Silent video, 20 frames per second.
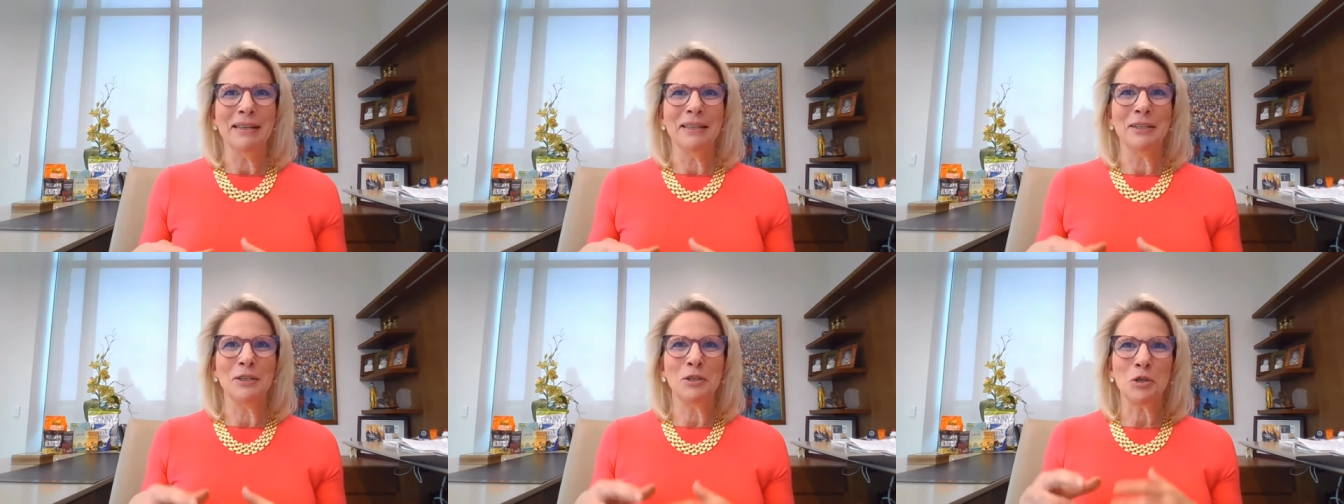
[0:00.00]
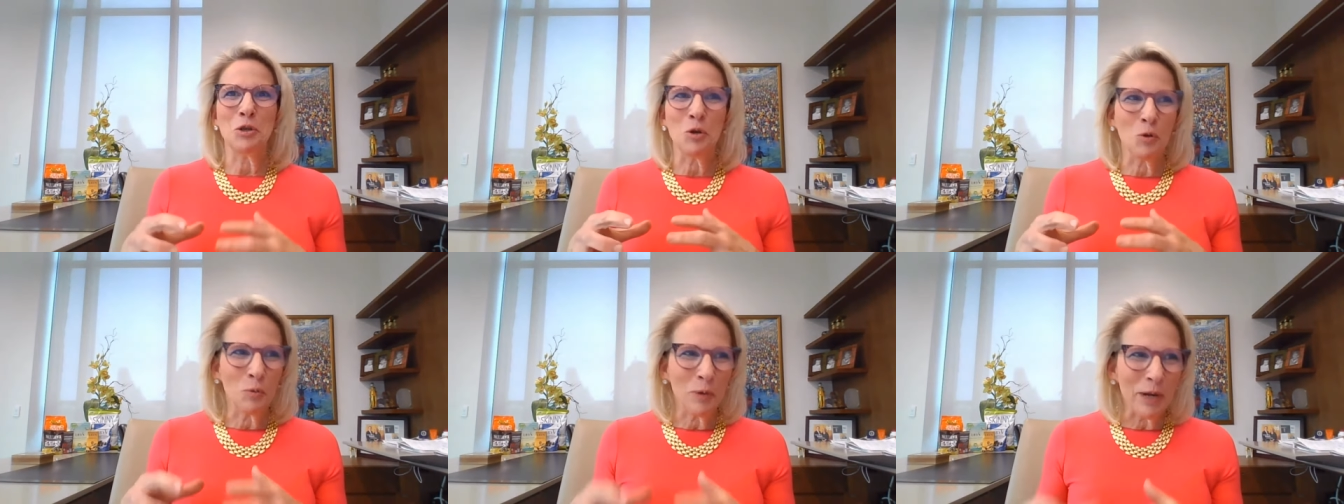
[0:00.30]
is
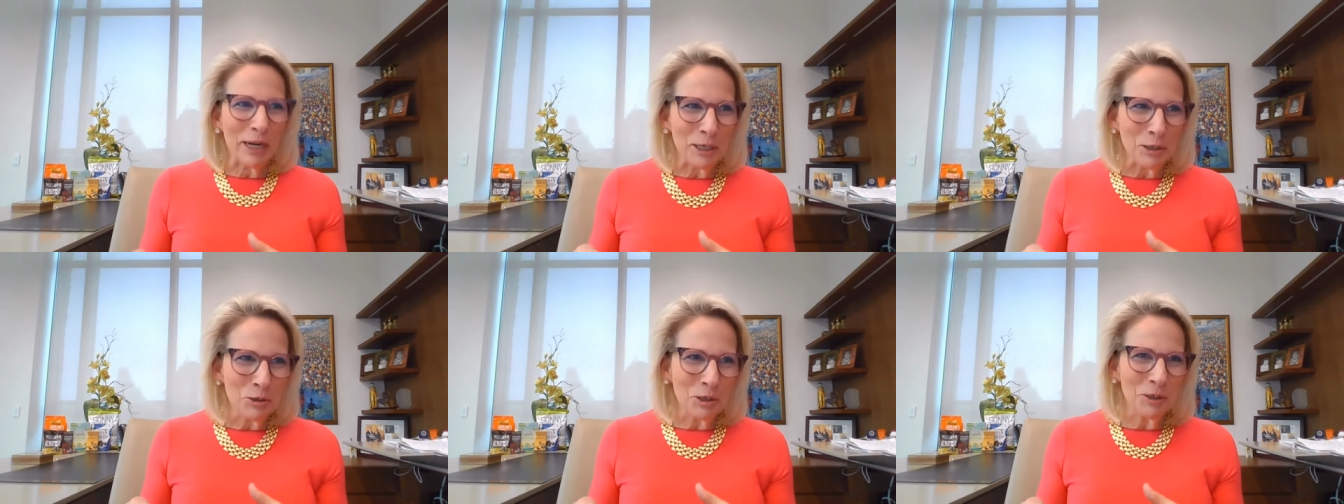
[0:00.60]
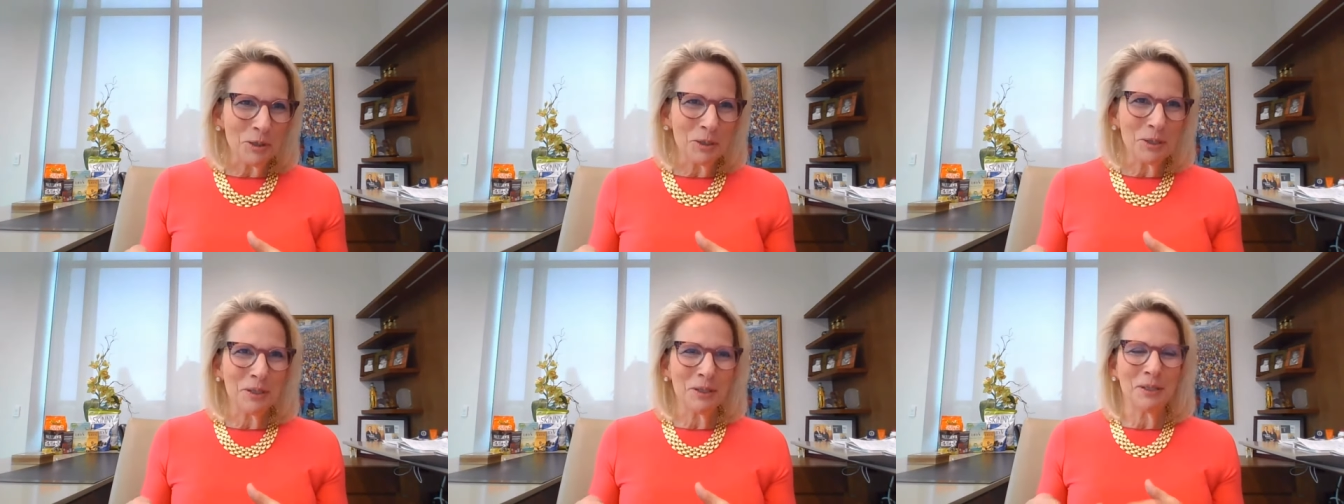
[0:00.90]

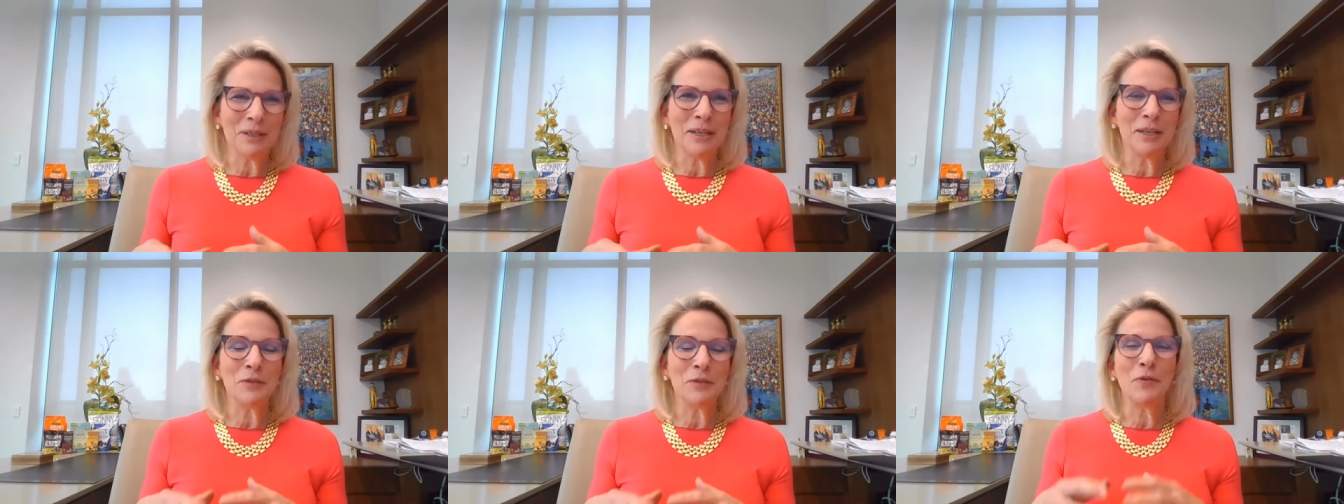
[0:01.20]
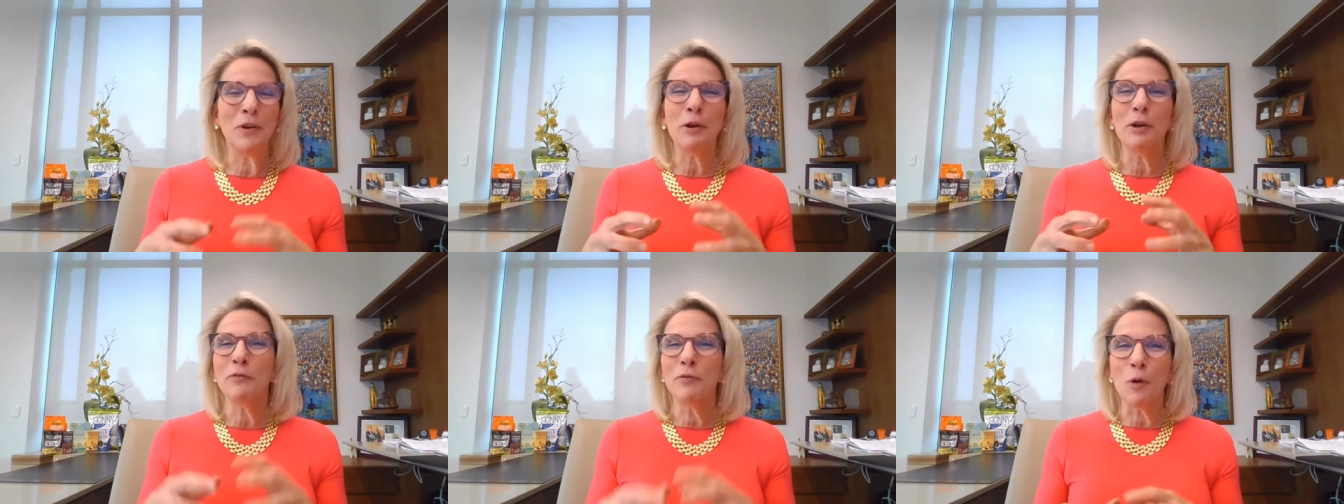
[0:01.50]
courageous, is
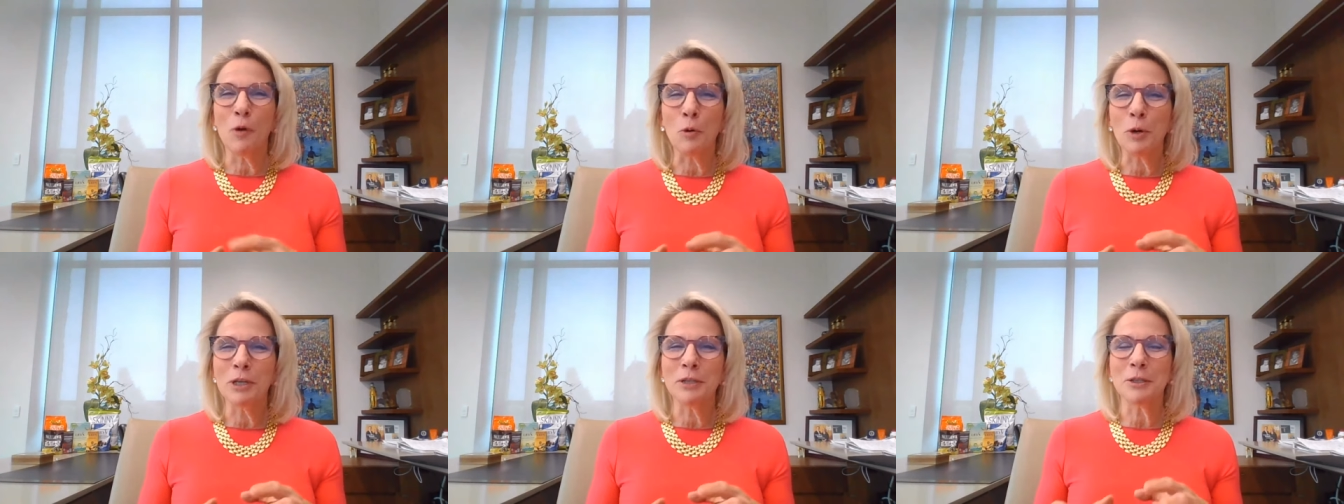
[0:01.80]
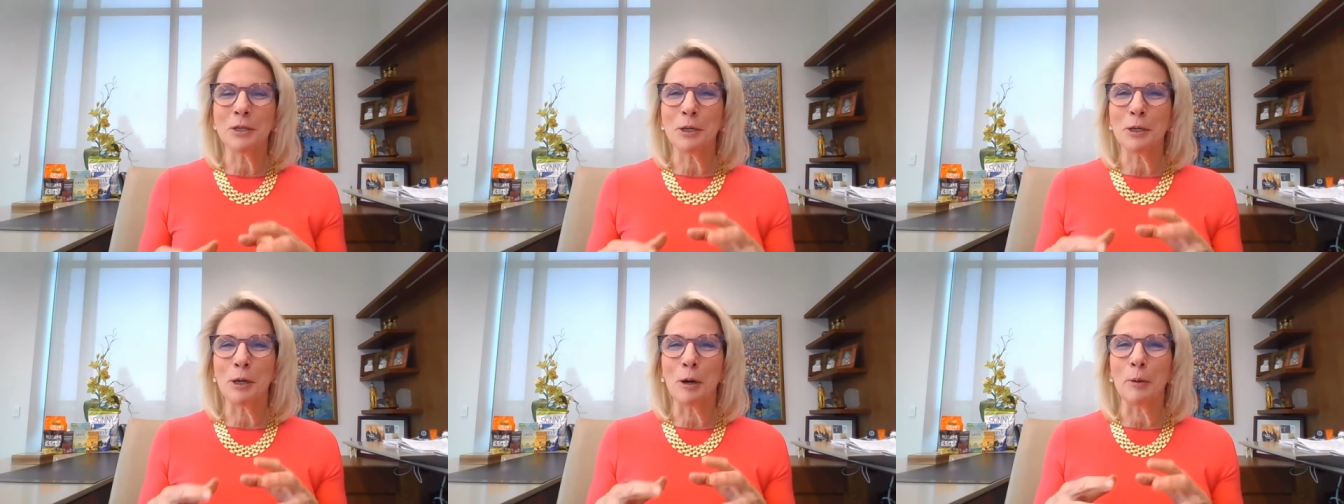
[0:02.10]
very
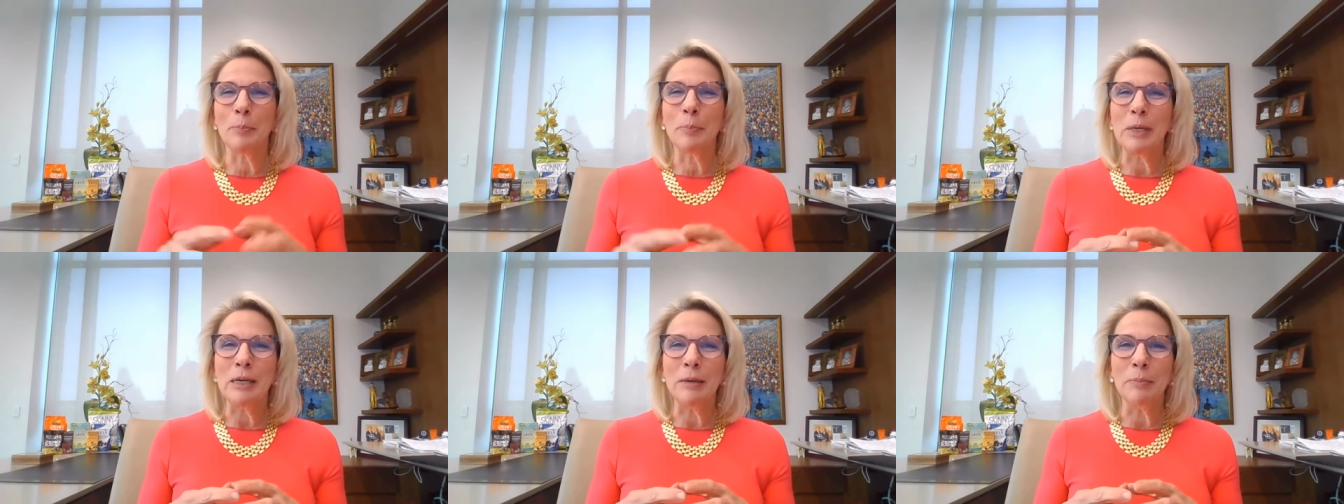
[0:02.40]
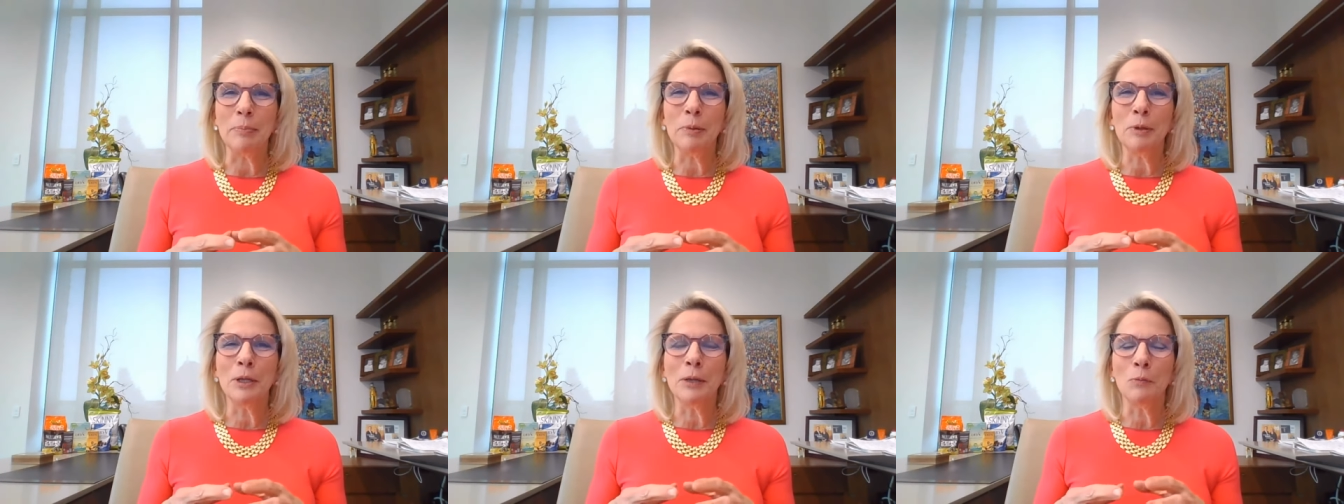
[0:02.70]
focused on our
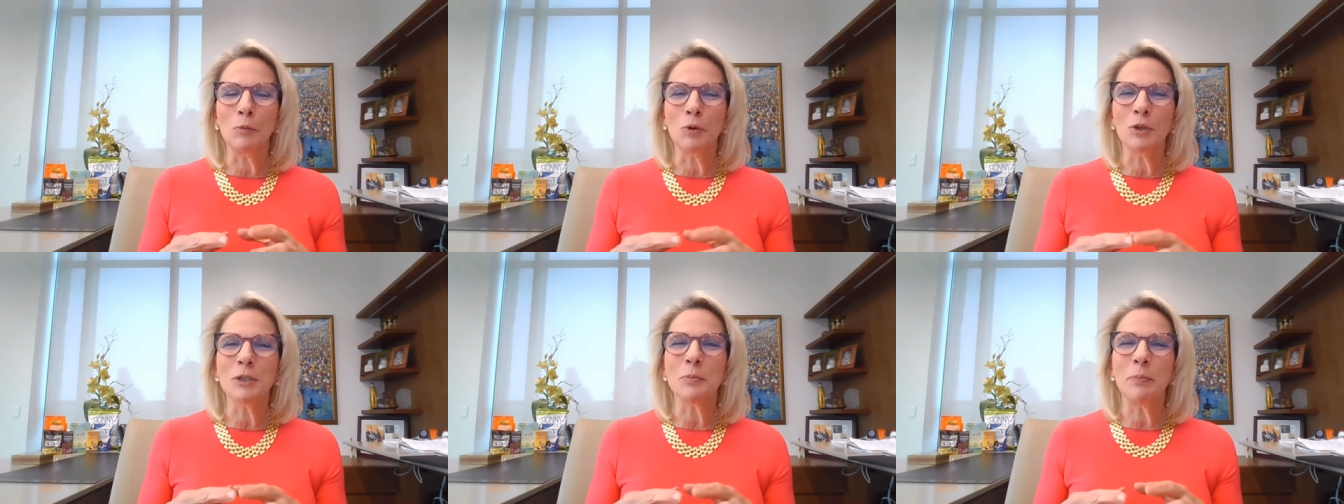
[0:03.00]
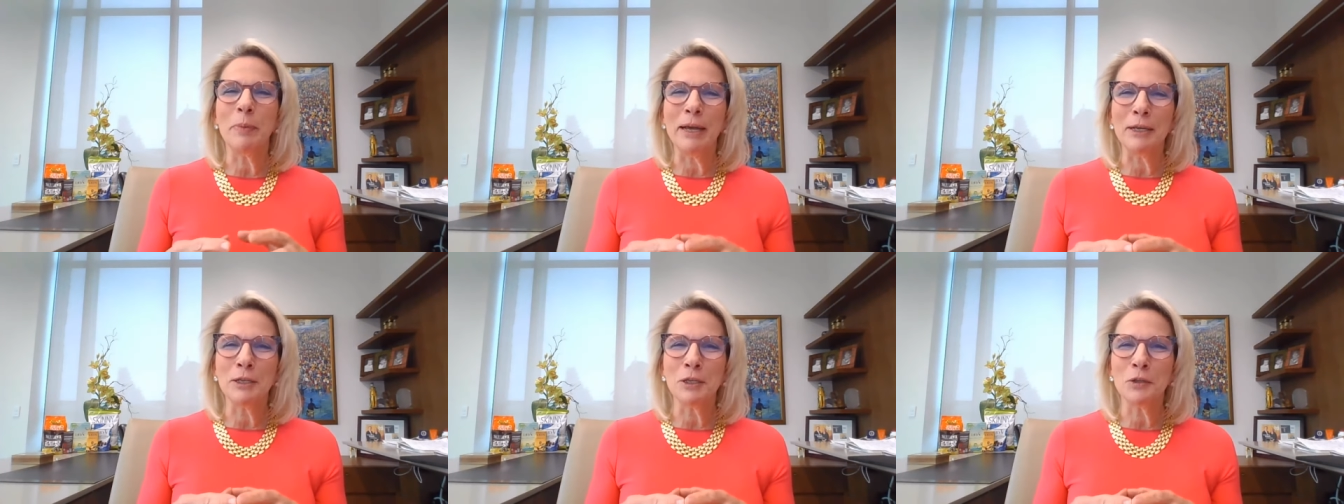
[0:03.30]
people and what's
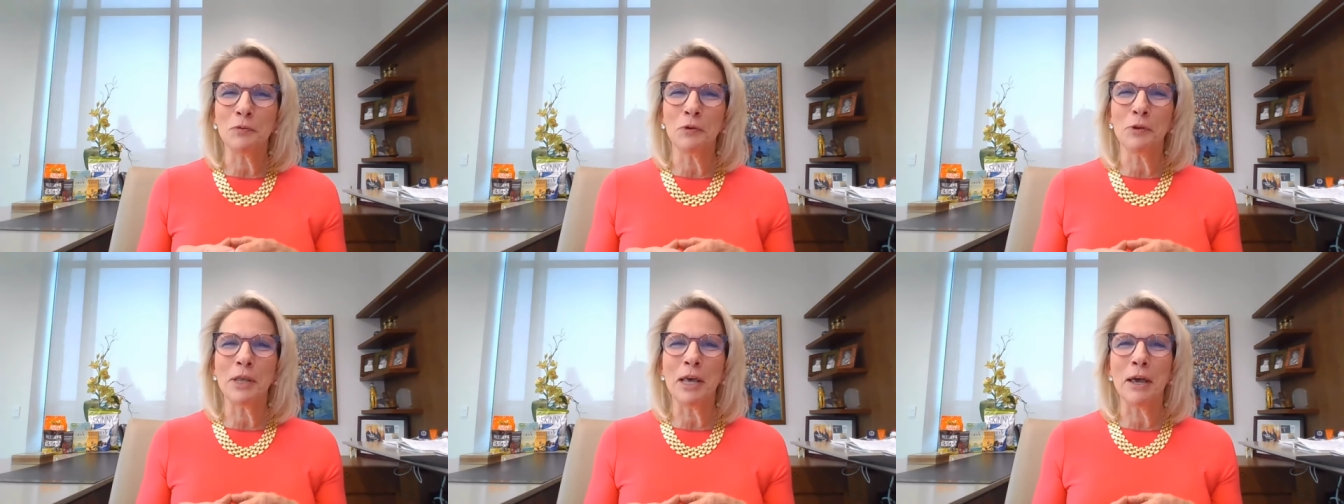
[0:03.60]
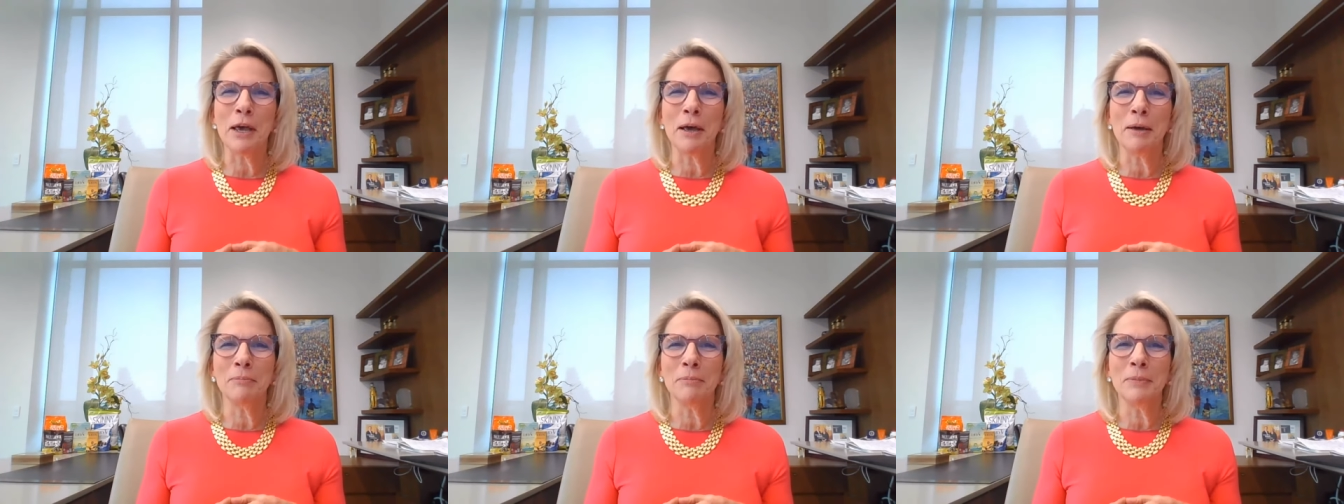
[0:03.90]
best for
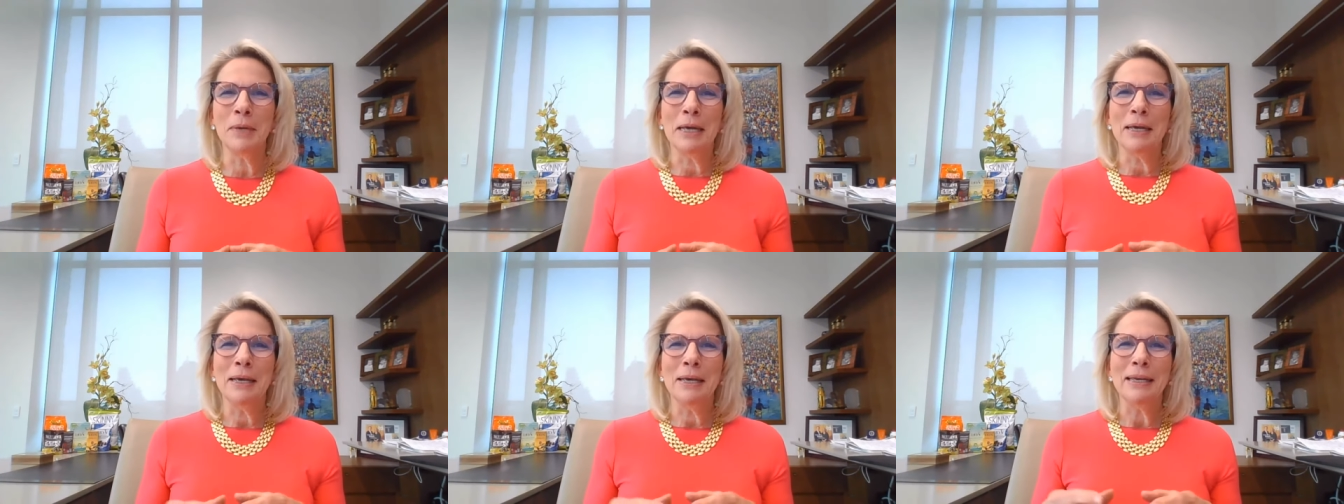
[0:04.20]
them,